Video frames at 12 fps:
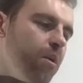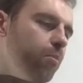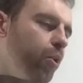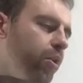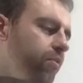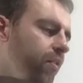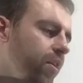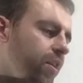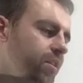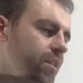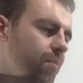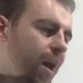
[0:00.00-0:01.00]
But it's very
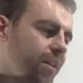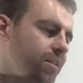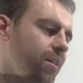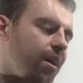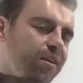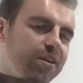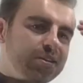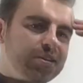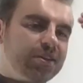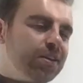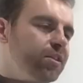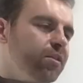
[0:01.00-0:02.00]
easy maths,
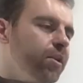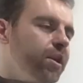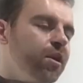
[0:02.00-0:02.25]
and you do it in